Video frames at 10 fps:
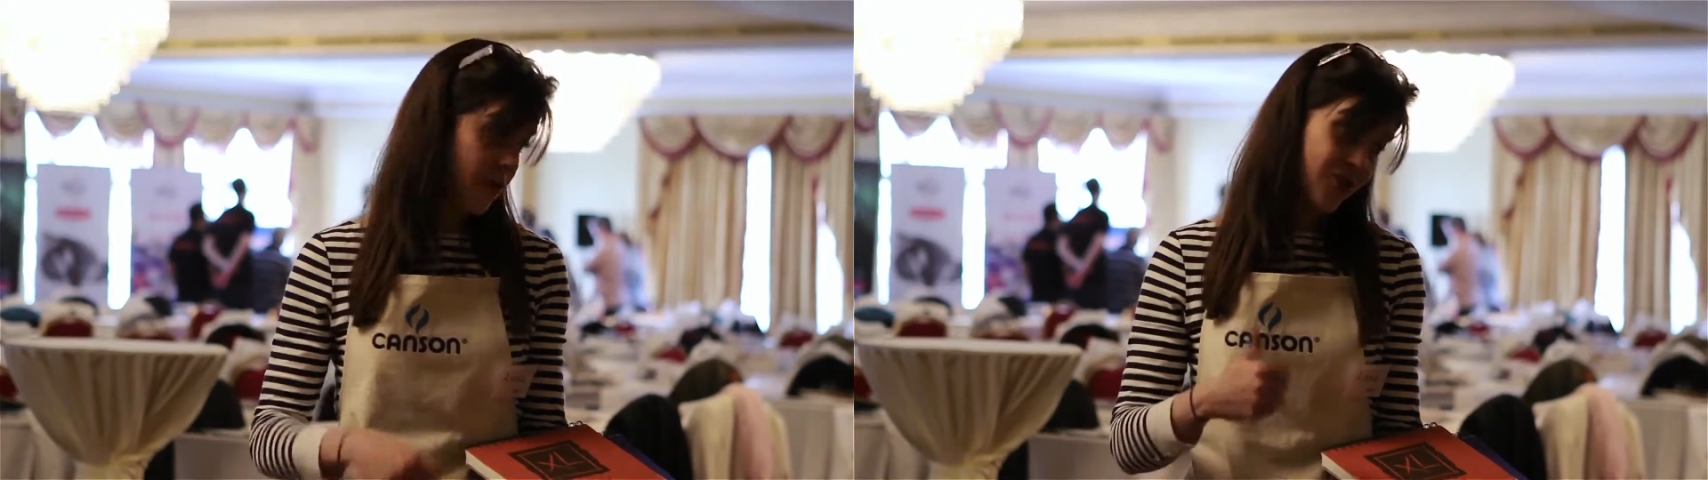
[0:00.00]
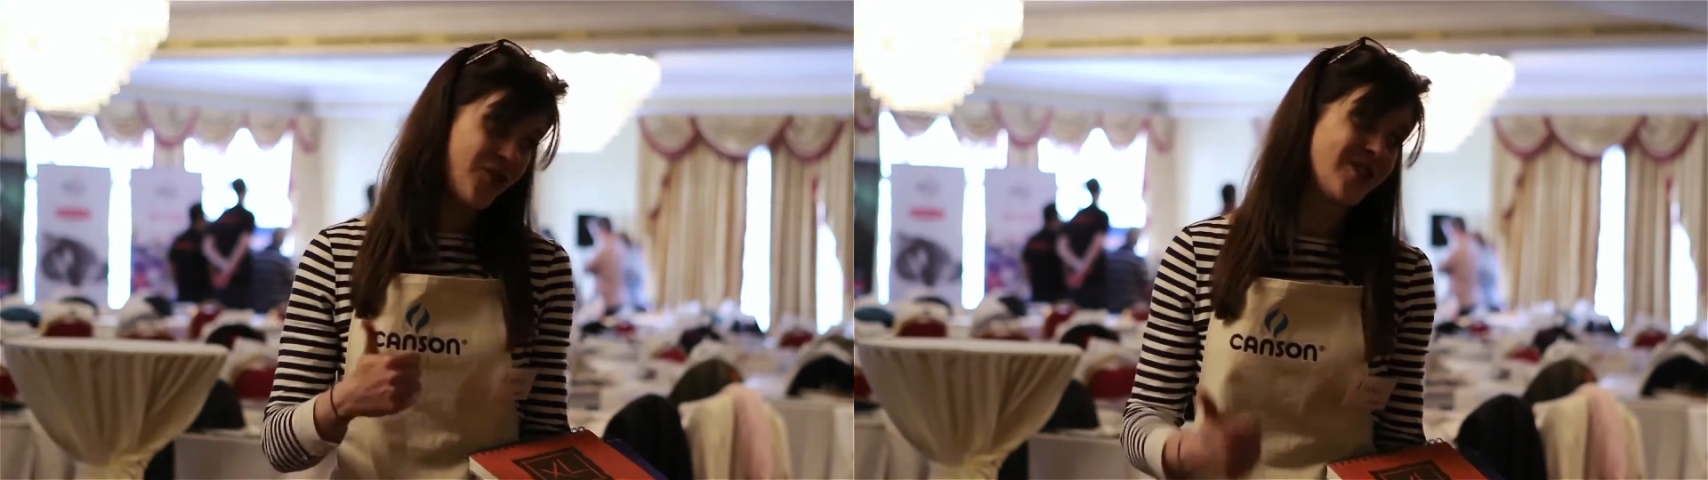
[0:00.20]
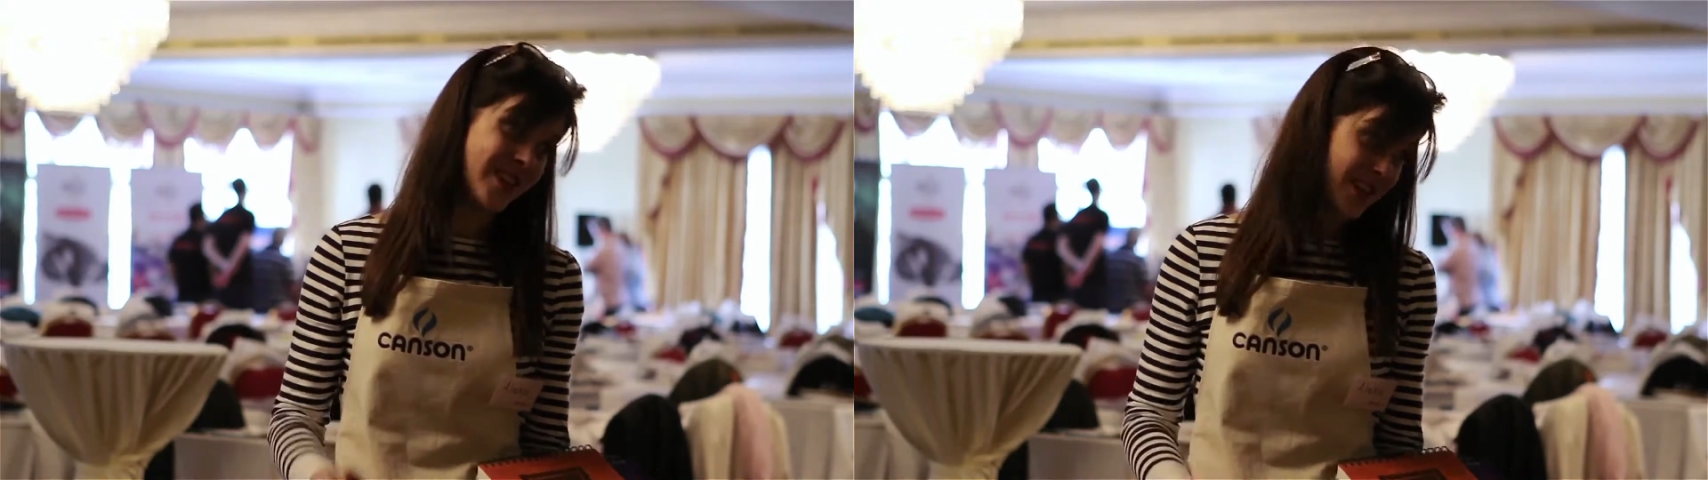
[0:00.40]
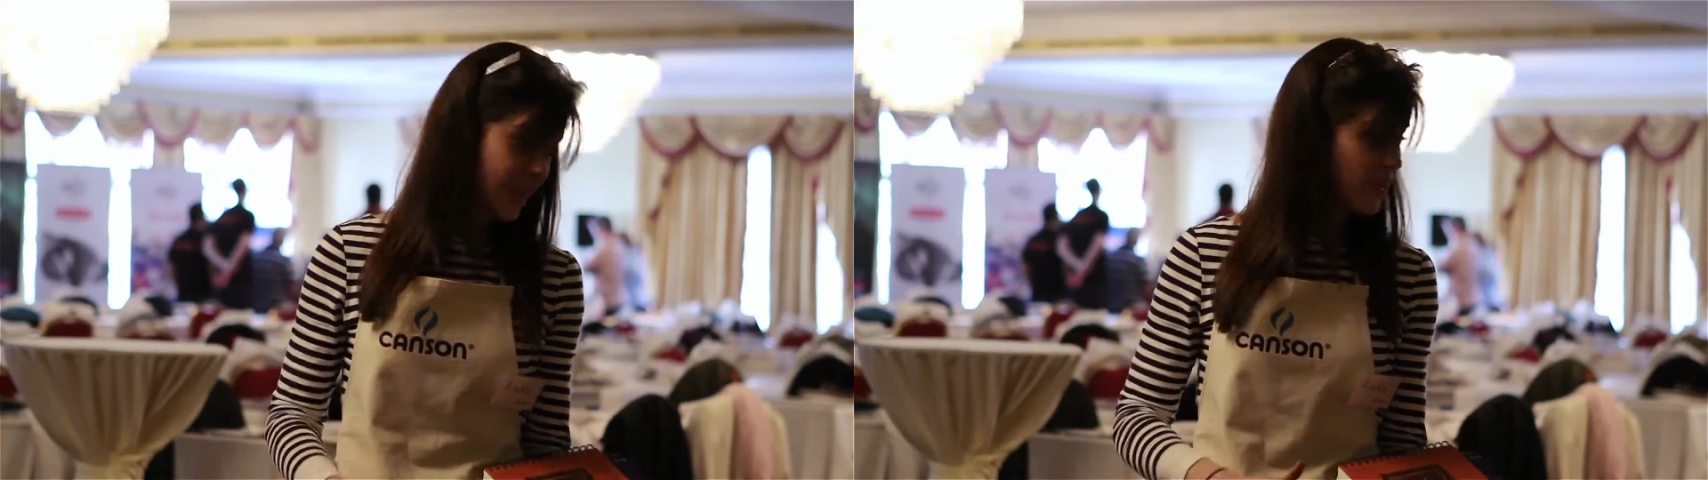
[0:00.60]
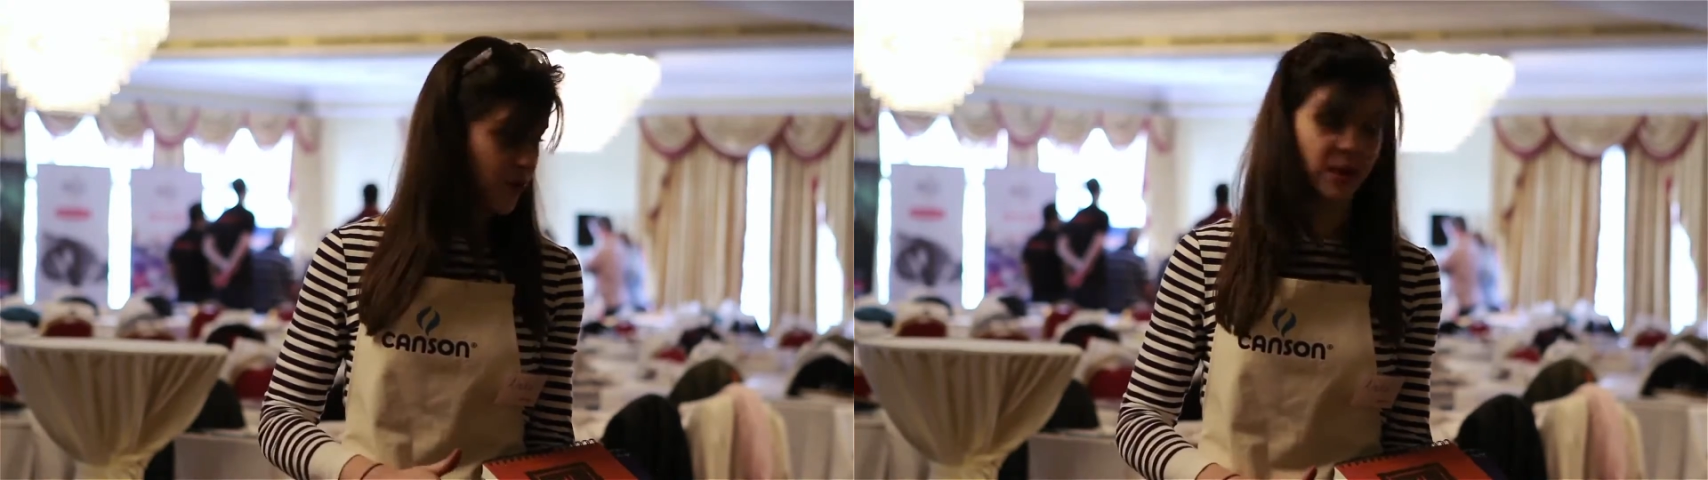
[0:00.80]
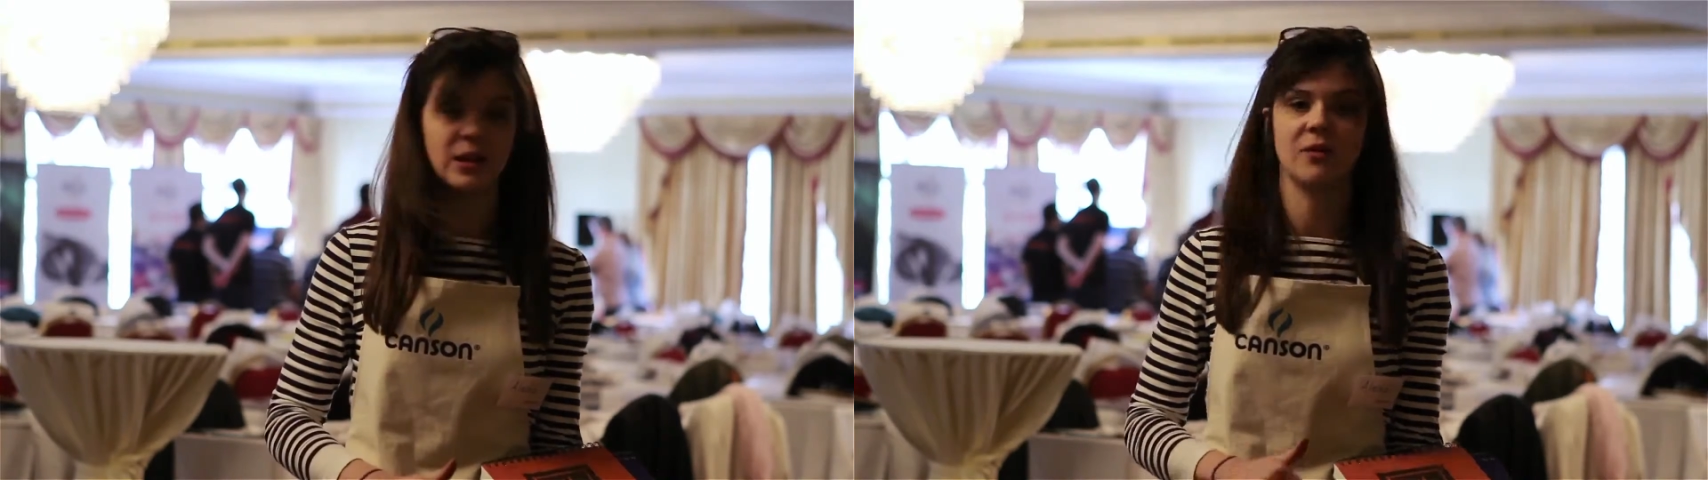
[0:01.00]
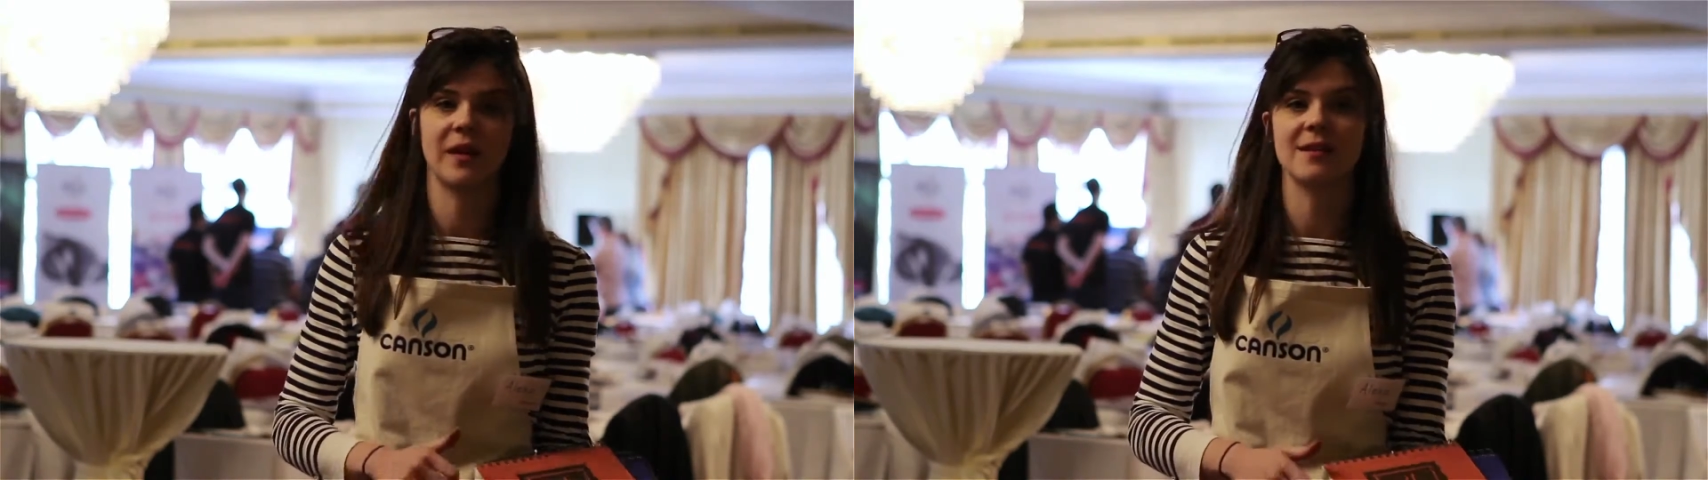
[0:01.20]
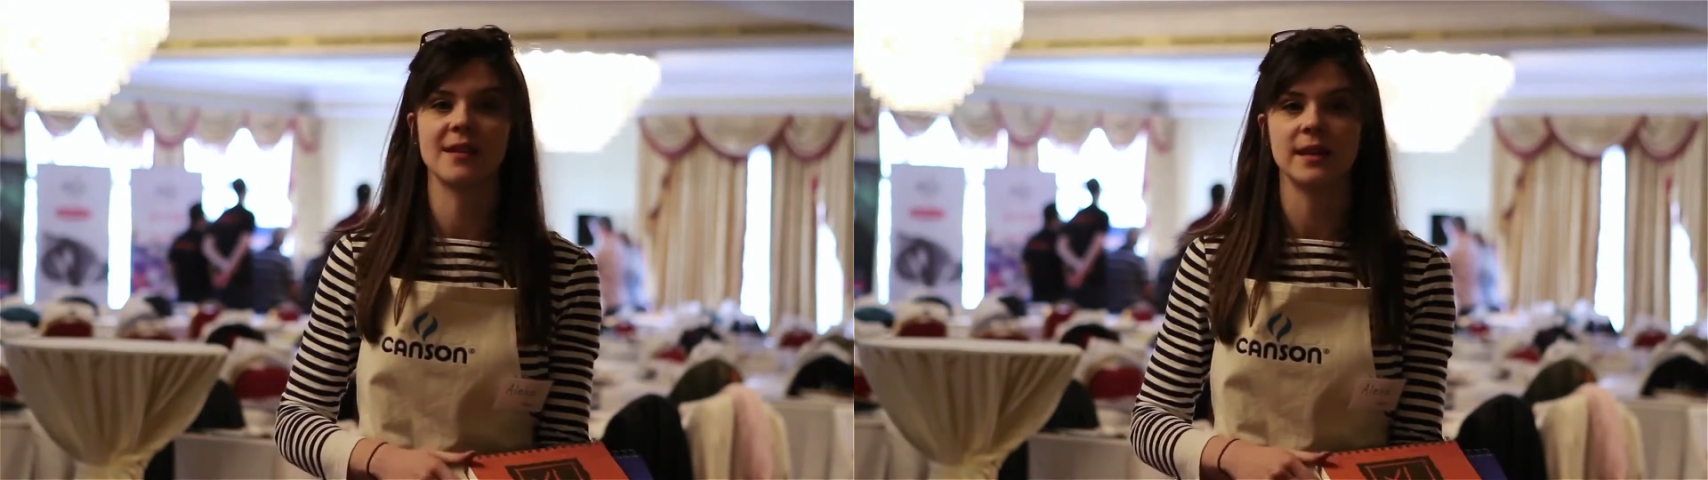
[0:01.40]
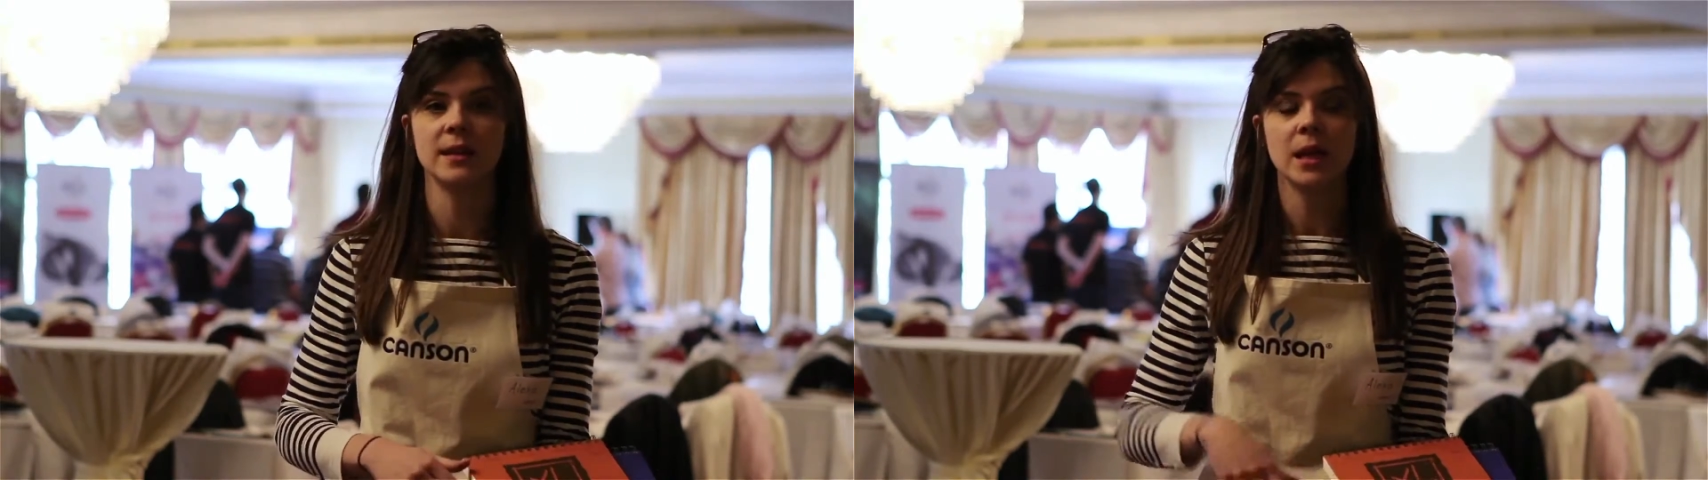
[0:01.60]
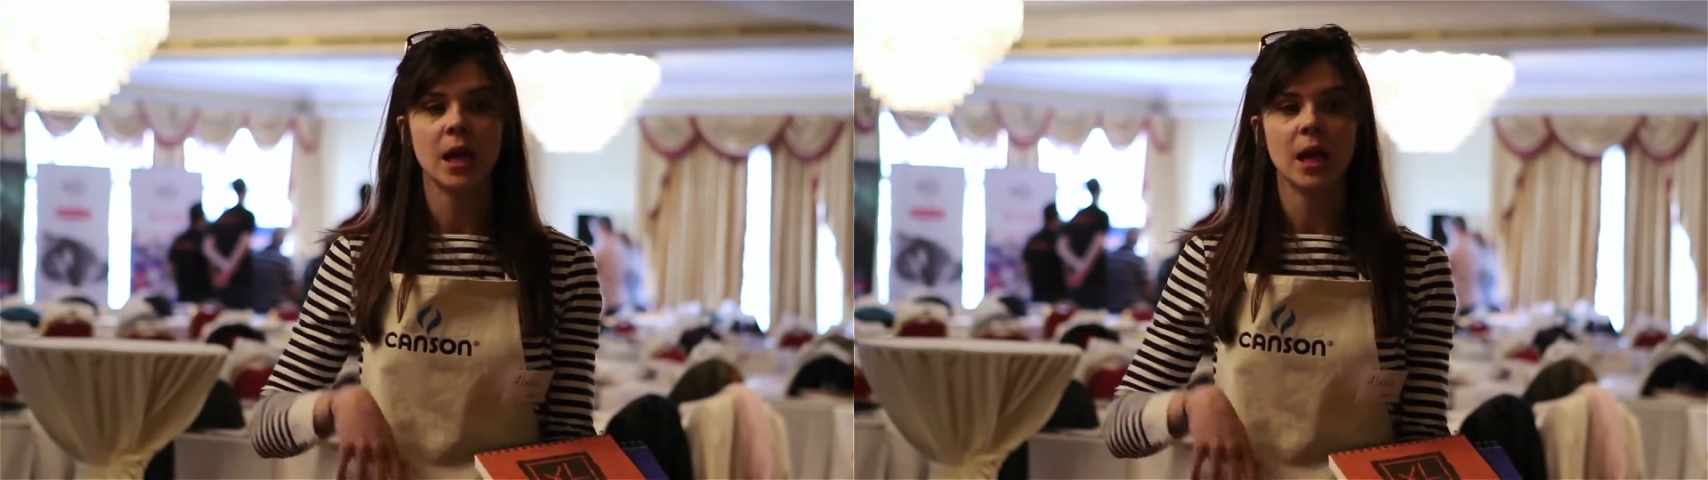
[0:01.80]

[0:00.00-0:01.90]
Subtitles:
student love XL,